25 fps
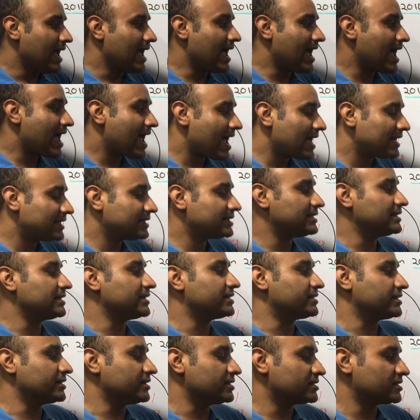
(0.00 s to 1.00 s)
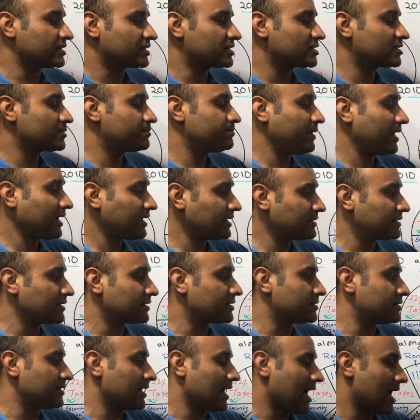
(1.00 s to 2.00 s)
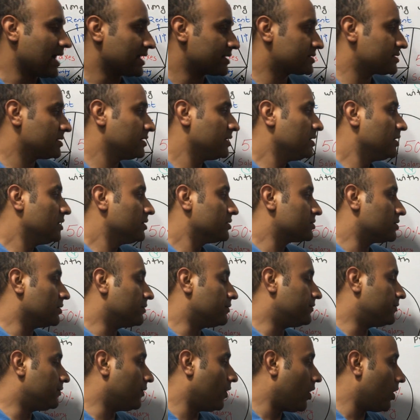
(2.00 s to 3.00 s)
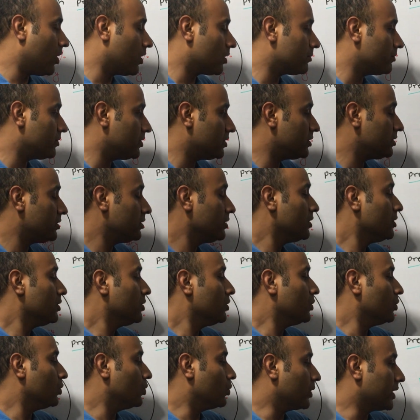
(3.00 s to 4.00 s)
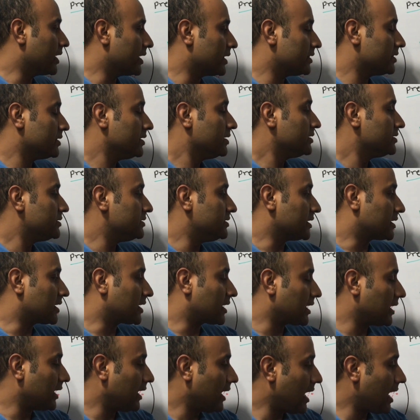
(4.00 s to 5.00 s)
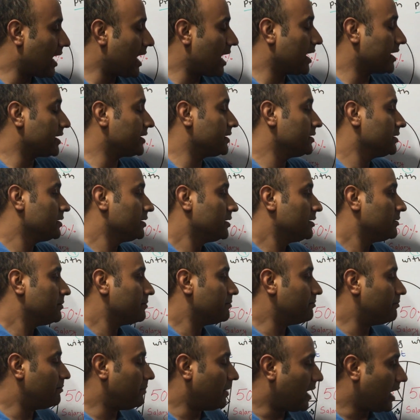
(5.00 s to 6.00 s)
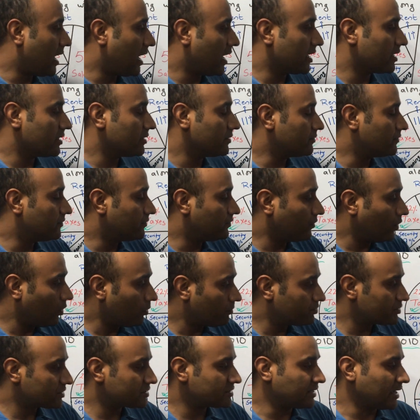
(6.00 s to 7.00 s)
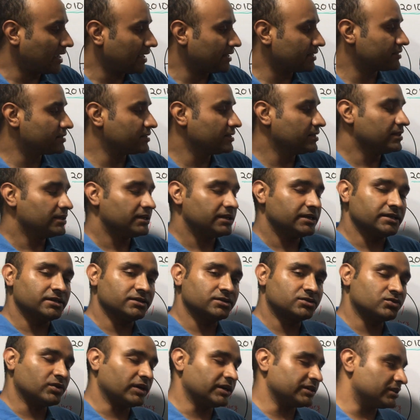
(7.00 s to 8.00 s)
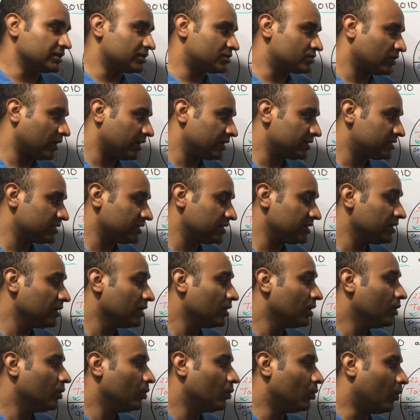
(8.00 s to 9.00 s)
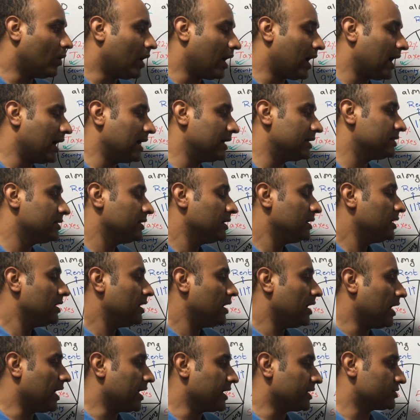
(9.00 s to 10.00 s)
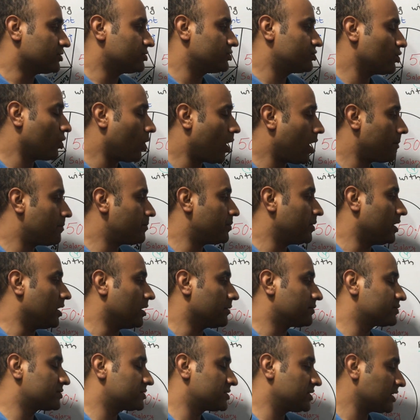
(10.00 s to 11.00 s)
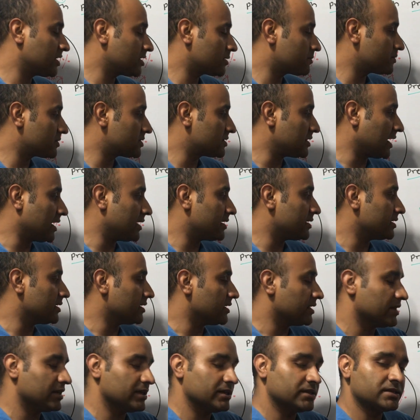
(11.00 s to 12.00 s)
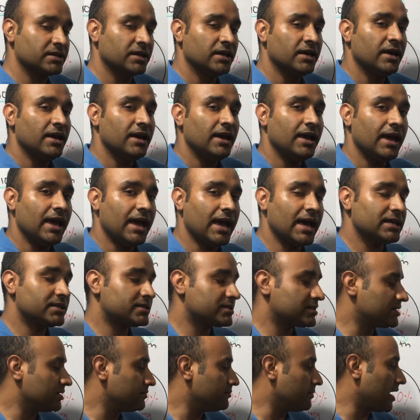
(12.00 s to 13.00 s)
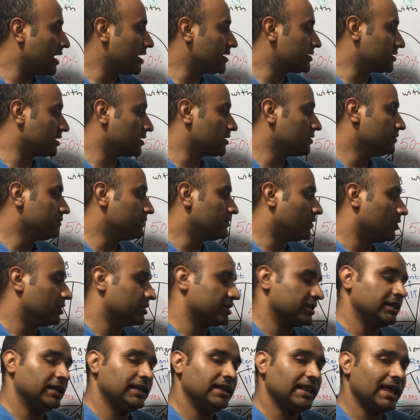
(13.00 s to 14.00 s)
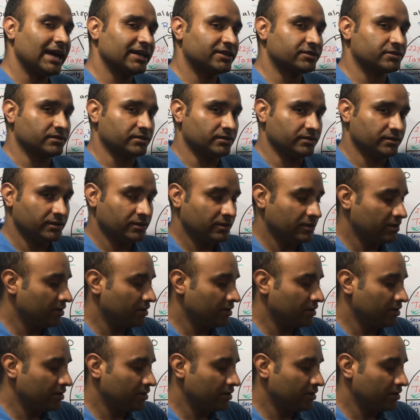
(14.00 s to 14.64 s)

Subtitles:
and it is expected that the former will decline by 4% in 2020, while a drop of 6% is estimated for the latter.